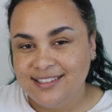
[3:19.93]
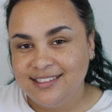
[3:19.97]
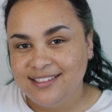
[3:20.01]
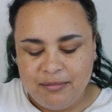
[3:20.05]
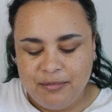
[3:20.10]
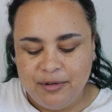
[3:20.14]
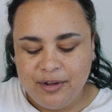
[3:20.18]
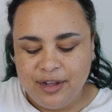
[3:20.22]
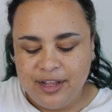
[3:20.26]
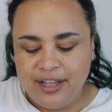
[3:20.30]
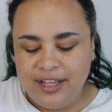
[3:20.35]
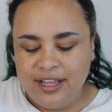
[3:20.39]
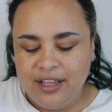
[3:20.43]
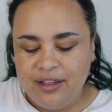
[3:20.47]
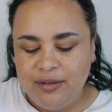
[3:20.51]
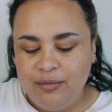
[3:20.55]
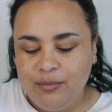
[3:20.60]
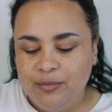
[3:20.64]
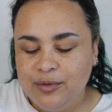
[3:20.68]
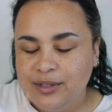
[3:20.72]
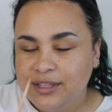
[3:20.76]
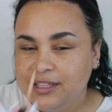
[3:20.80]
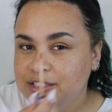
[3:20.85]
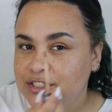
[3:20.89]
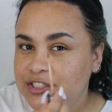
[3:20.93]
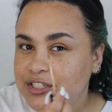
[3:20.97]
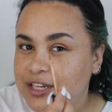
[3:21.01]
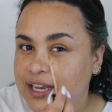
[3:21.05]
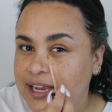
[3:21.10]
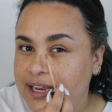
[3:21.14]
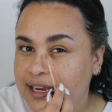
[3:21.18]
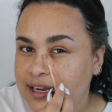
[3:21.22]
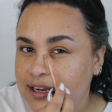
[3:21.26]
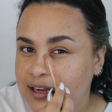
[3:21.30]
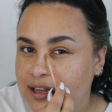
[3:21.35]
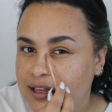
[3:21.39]
I'm going in with the
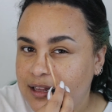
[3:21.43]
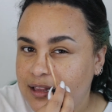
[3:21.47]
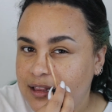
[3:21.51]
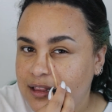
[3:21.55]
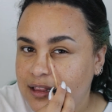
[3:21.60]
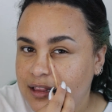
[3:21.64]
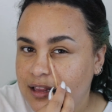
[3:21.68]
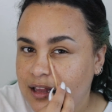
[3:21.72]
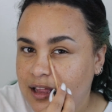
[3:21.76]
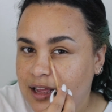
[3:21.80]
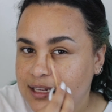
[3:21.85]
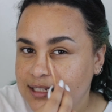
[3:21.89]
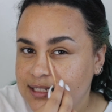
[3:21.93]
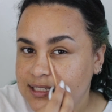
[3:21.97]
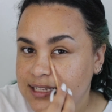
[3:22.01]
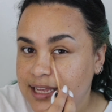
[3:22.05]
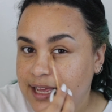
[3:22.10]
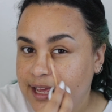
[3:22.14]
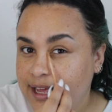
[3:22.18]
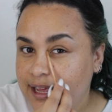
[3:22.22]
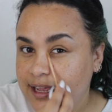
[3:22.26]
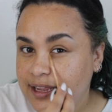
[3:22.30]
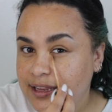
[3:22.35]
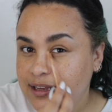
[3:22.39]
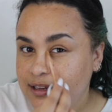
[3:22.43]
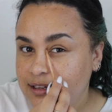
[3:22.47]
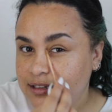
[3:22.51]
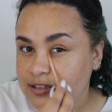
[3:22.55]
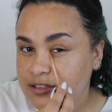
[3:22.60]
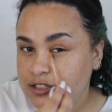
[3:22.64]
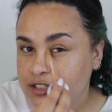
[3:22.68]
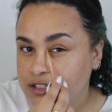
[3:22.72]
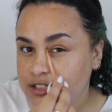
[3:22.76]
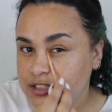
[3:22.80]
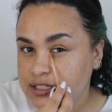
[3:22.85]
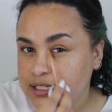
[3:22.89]
shade Latte,
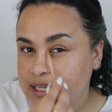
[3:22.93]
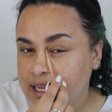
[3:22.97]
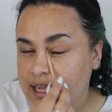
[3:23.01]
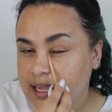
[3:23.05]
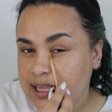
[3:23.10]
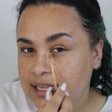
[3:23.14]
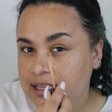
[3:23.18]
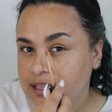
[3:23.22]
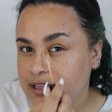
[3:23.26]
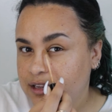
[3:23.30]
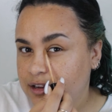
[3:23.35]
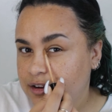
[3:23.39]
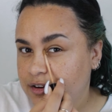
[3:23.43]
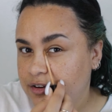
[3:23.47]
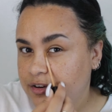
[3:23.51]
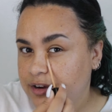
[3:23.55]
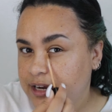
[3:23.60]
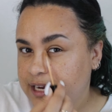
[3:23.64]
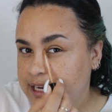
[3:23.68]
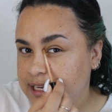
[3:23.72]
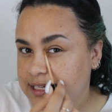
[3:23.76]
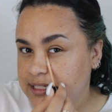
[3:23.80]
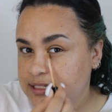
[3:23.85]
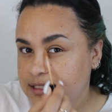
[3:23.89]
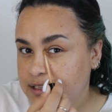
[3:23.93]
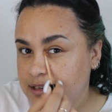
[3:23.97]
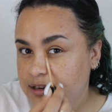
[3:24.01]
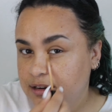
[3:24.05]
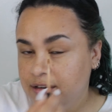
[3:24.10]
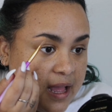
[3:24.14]
just to color correct.